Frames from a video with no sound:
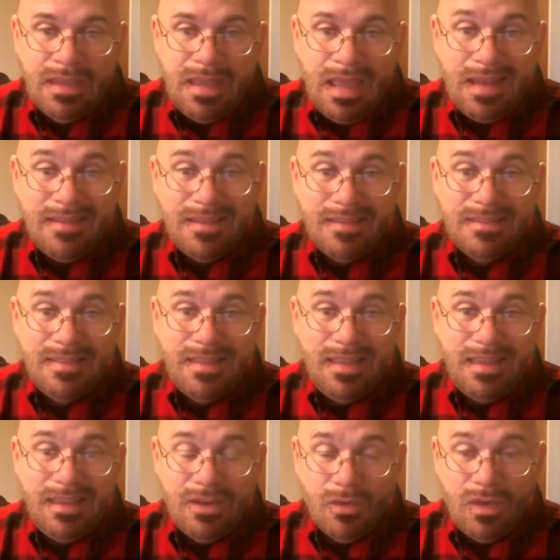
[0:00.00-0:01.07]
And he says,
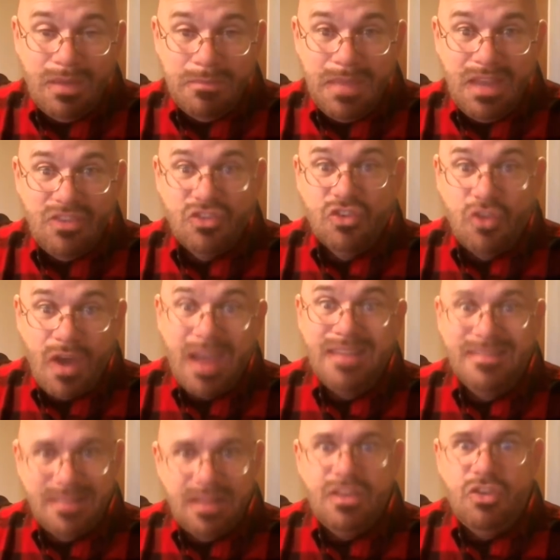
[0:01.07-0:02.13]
it means
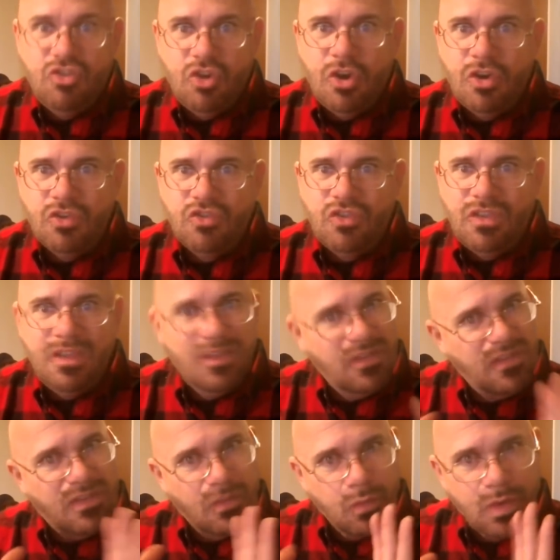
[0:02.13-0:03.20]
Christ in the church, and this
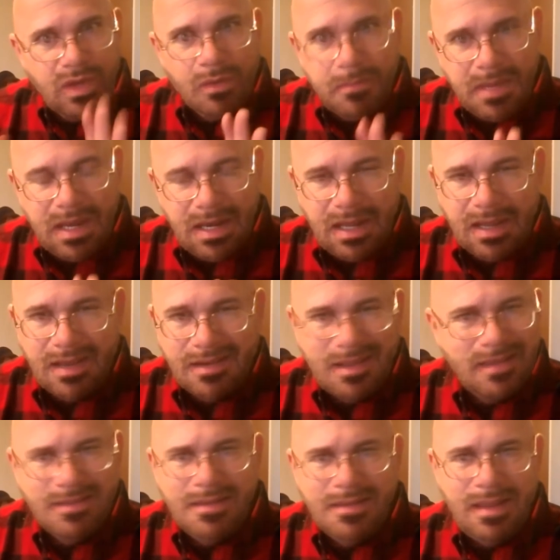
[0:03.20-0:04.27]
is the real meaning.
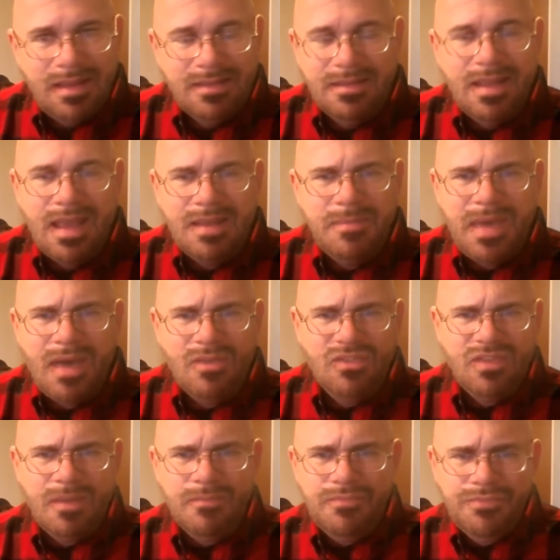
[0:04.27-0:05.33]
It's not about
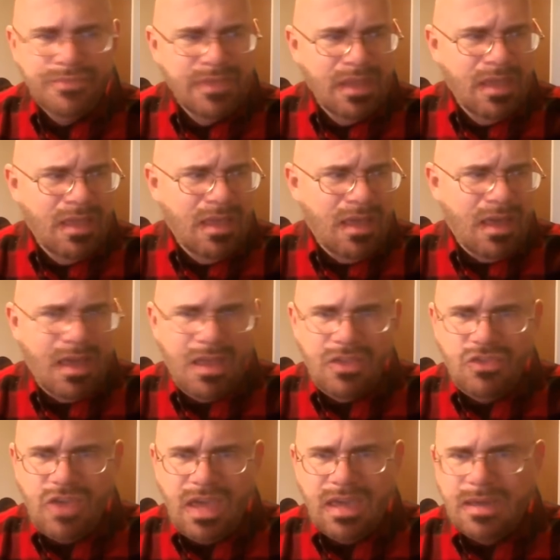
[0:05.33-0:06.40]
some
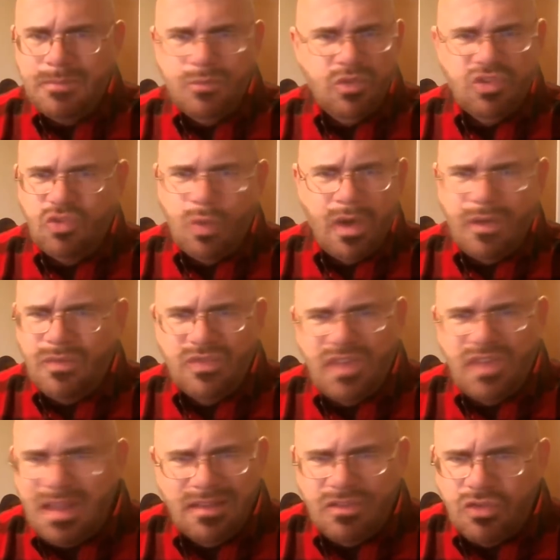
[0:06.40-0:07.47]
Jacob with 12
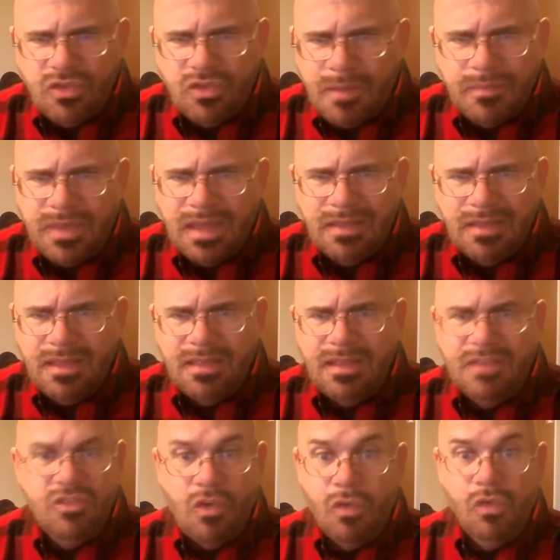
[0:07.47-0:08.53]
sons or something.
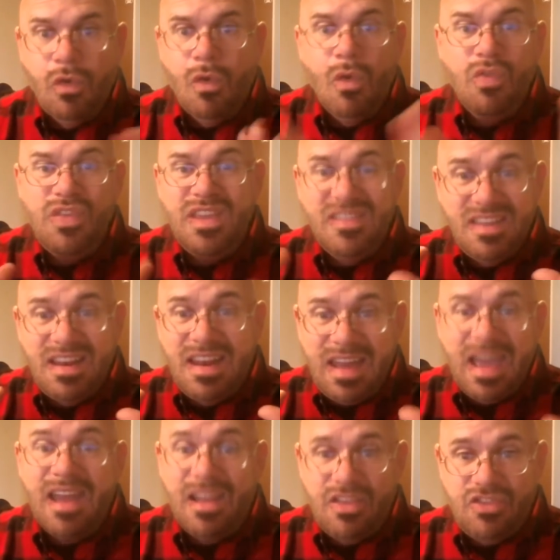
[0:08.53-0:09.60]
The whole thing's an
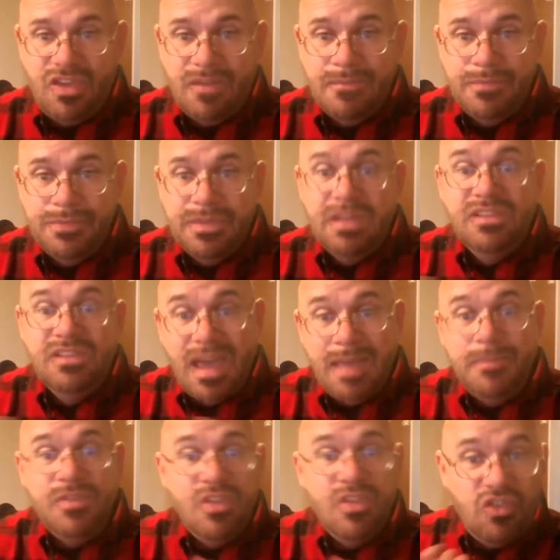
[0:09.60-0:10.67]
analogy.
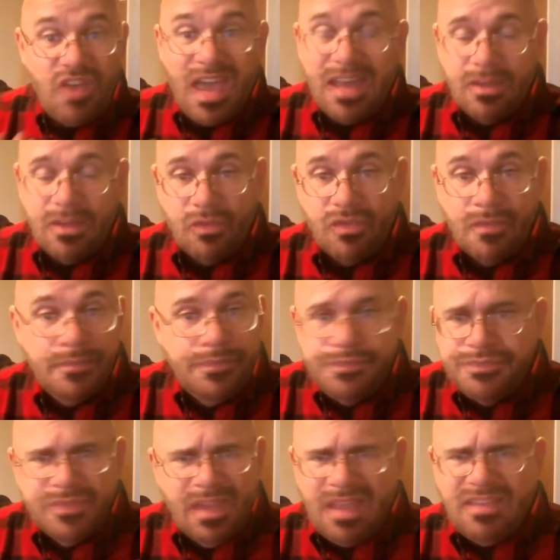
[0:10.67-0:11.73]
Types and shadows.
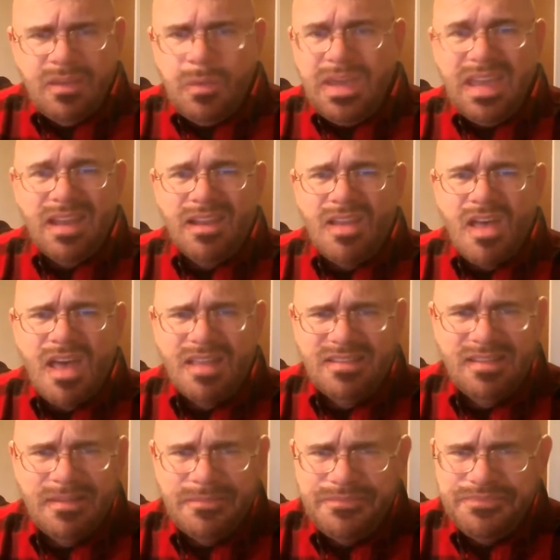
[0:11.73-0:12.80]
And see, we get lost